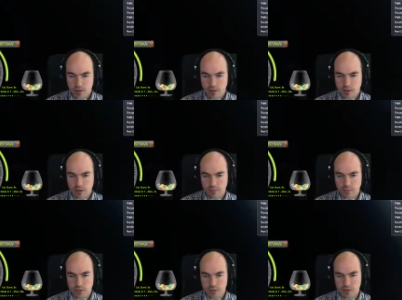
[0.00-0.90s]
Okay,
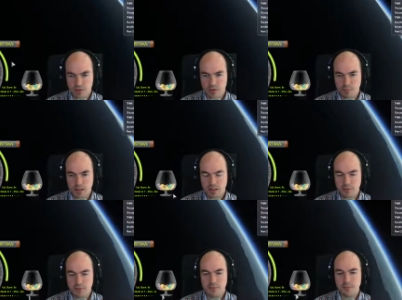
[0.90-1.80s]
we're gonna speed up
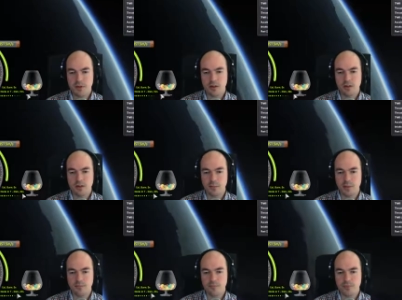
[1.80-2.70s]
a little
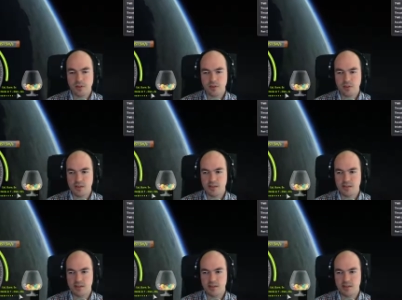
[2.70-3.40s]
bit. So this is